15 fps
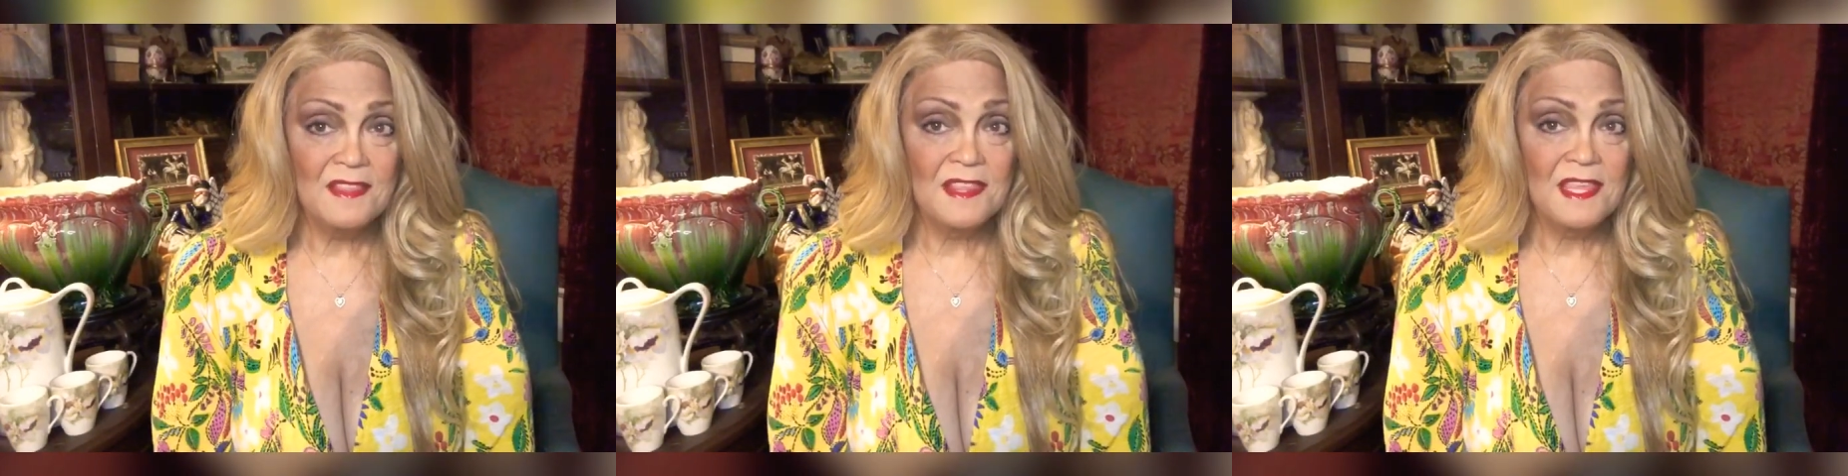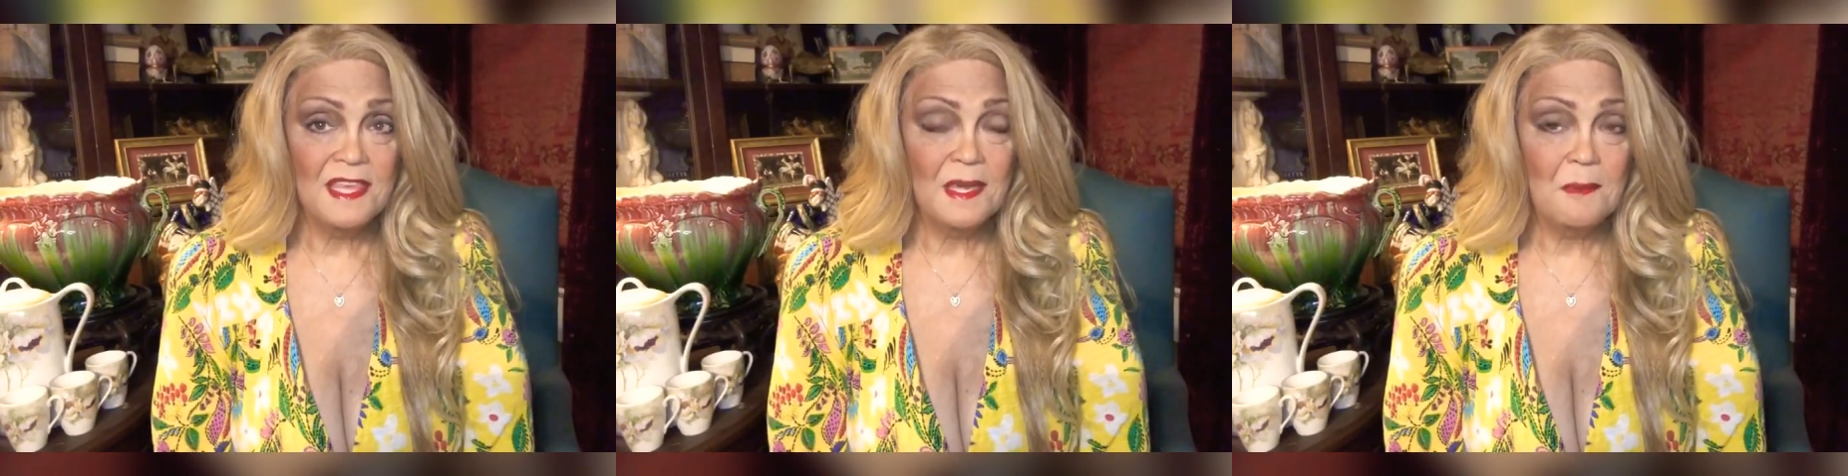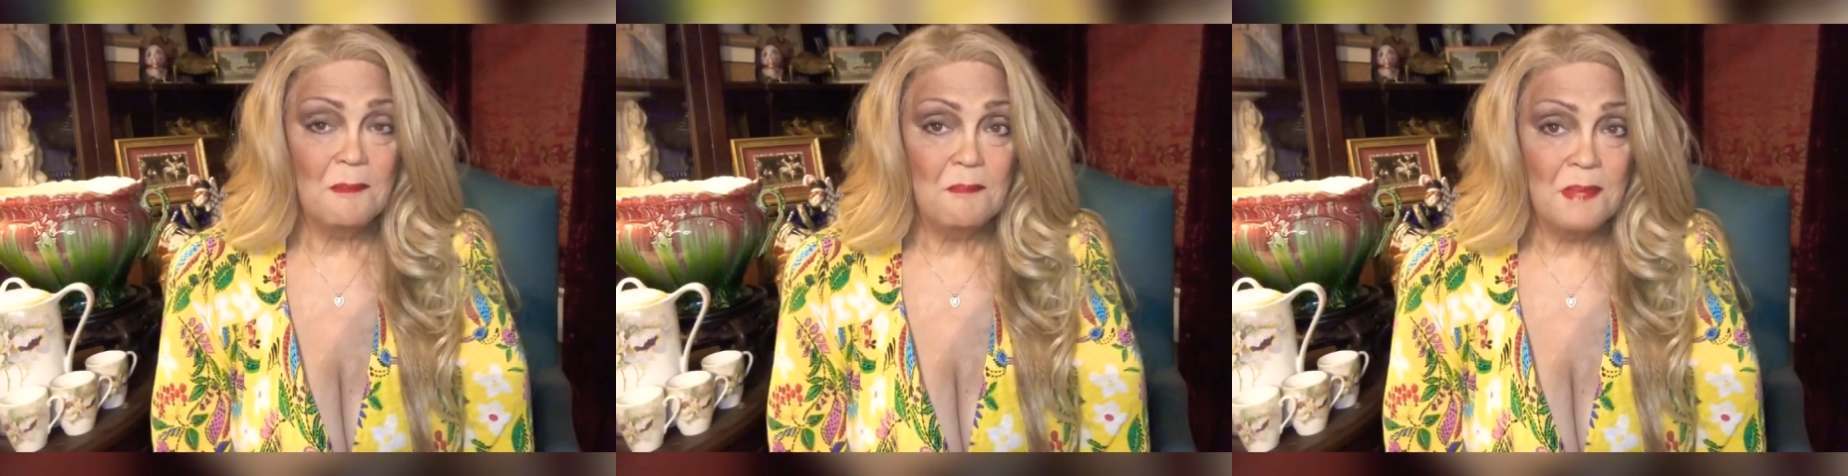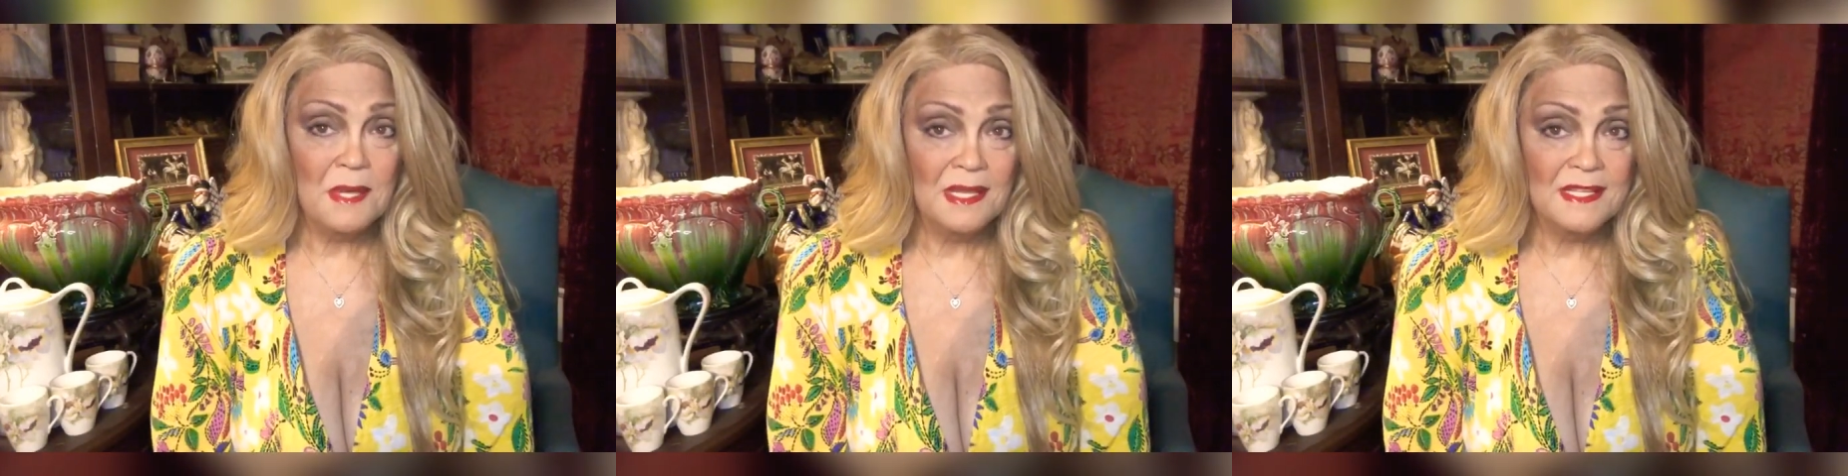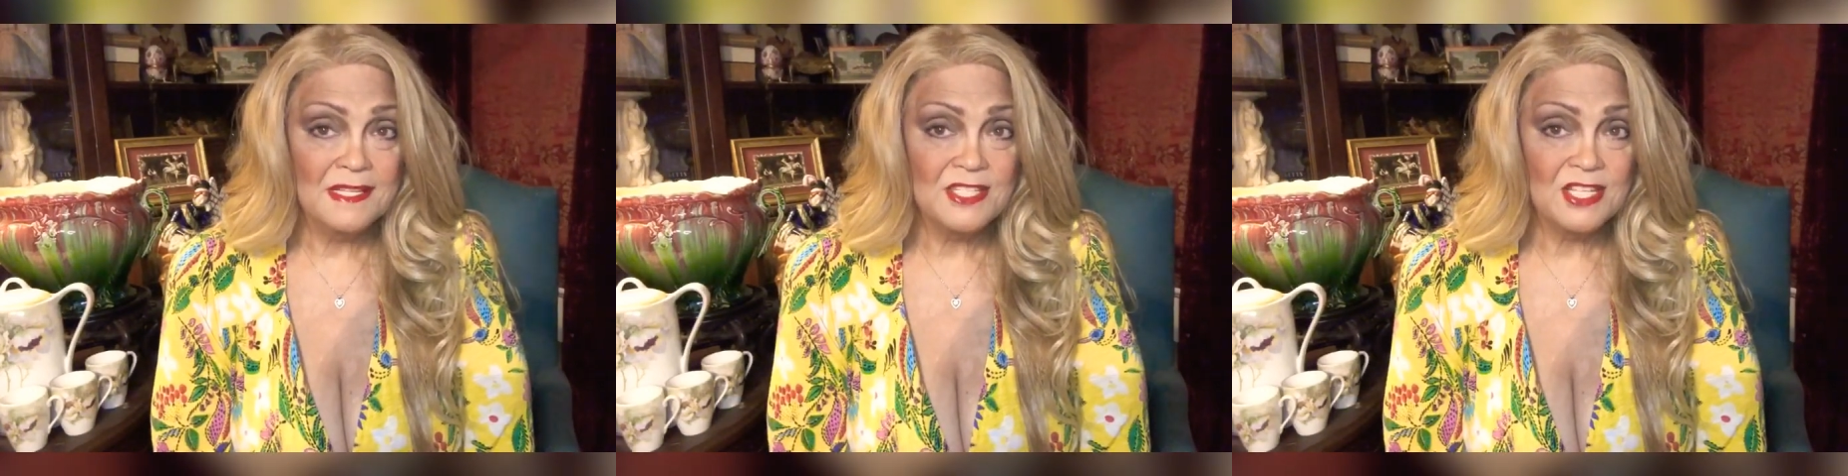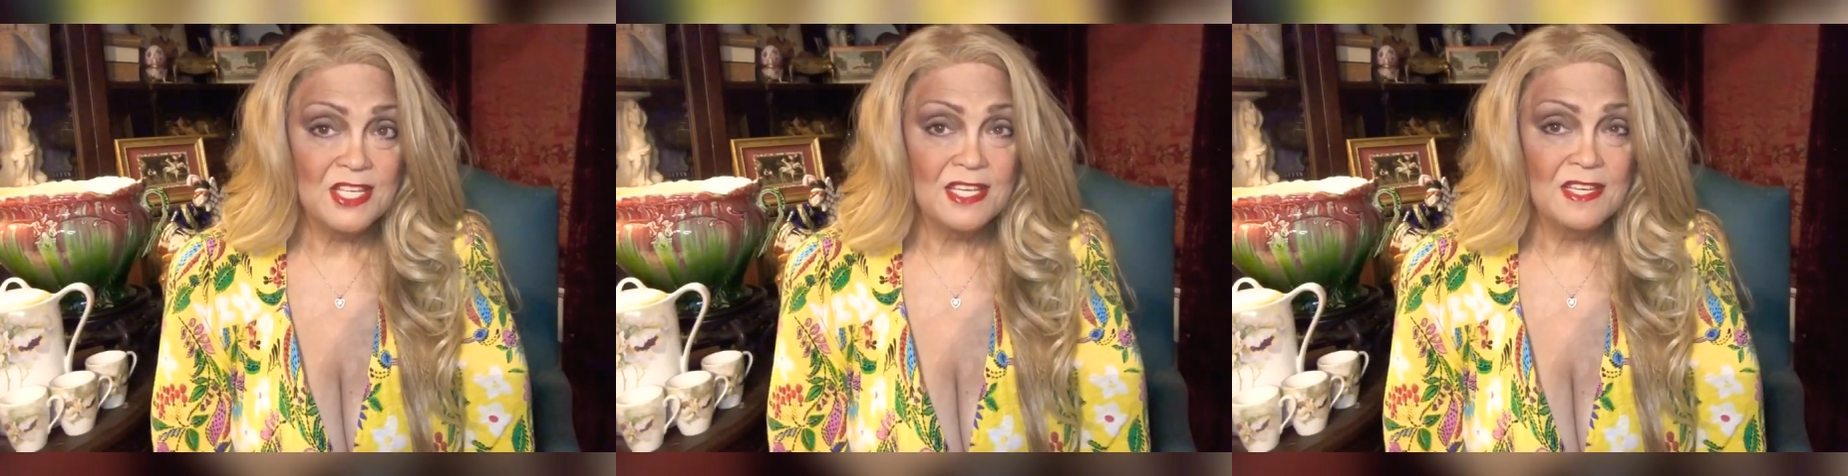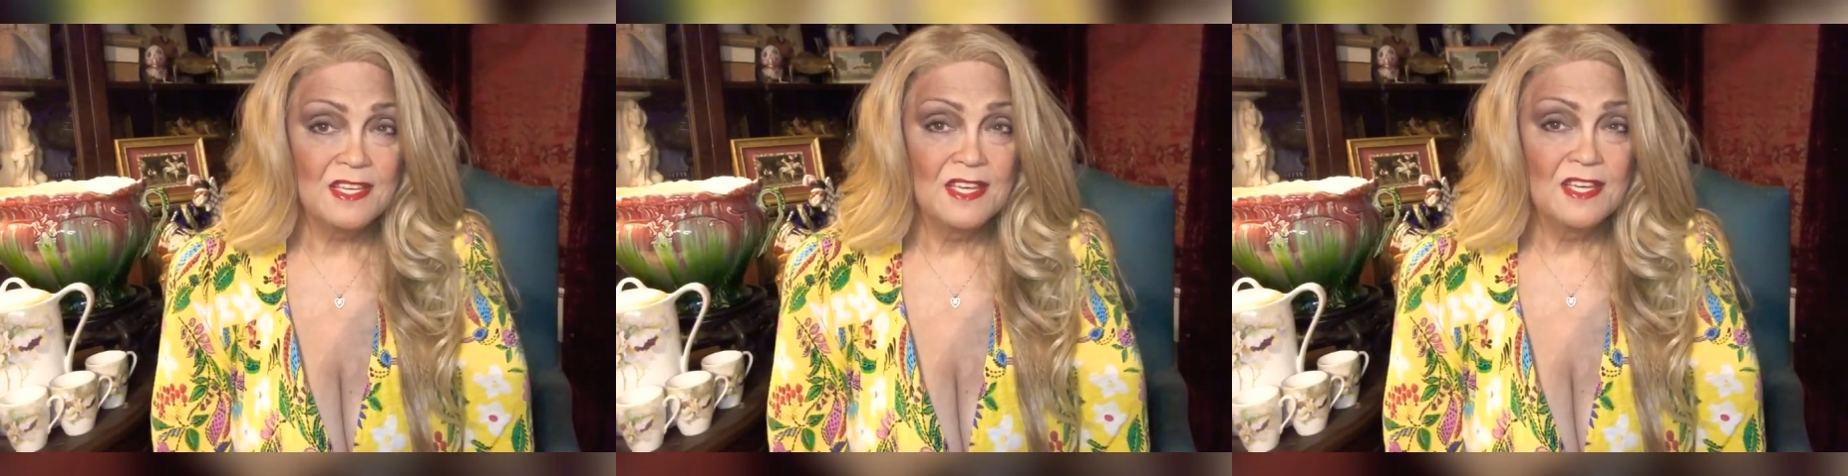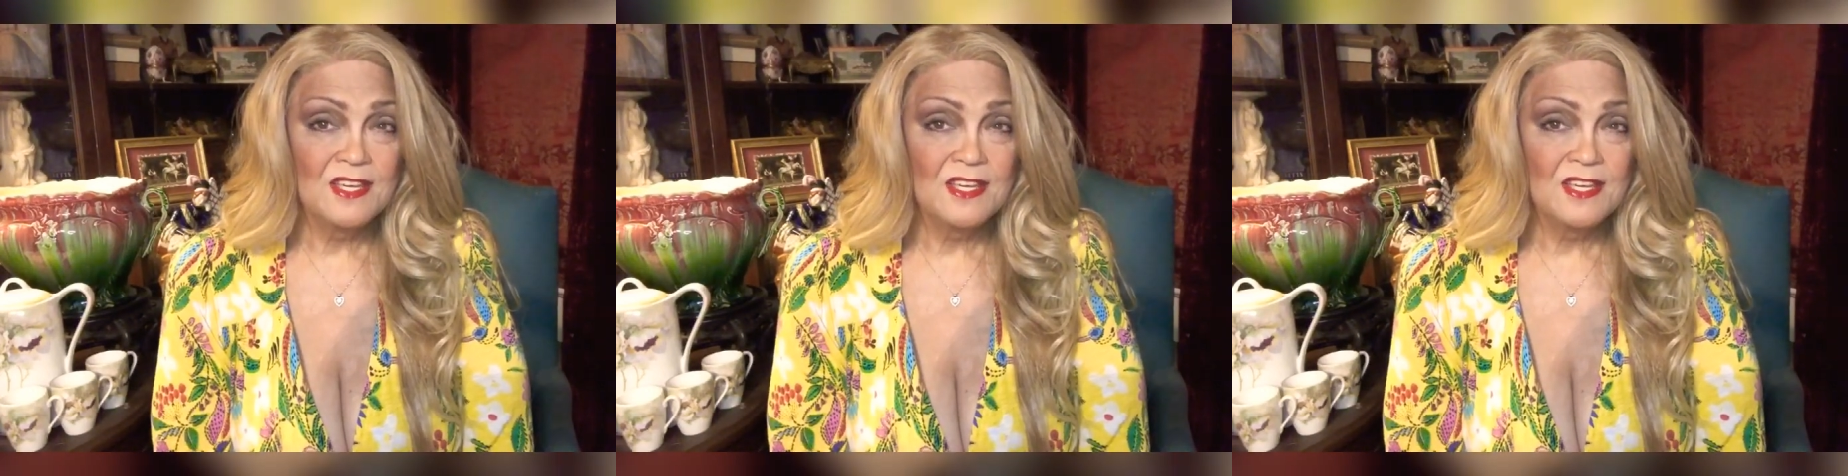the ability